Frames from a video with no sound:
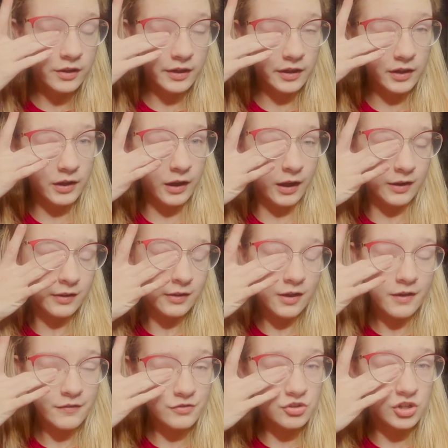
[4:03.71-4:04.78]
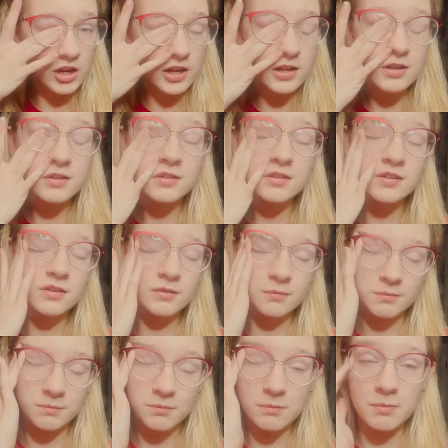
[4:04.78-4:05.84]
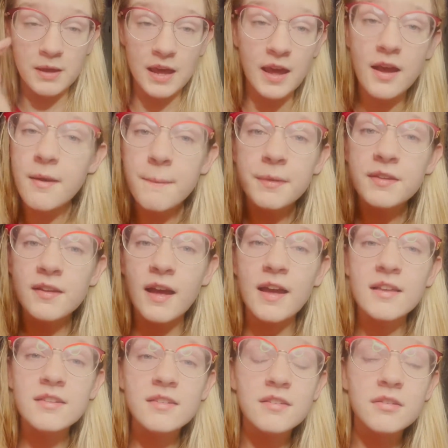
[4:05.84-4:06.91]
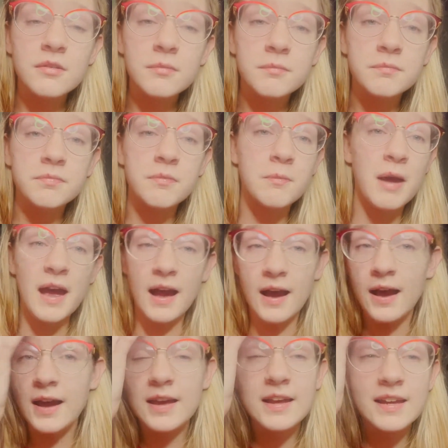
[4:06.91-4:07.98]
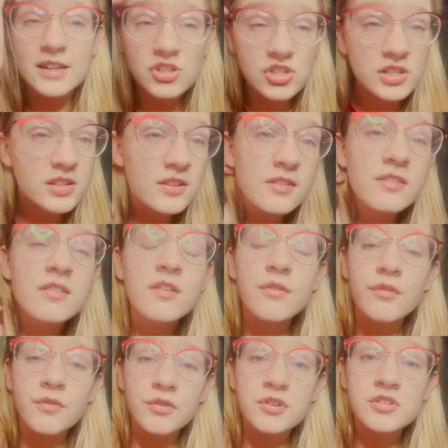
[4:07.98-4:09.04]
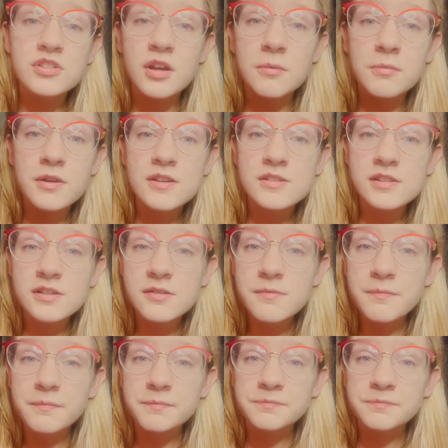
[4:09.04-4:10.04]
Gotta love Jace being possessed. My eye itches for some reason.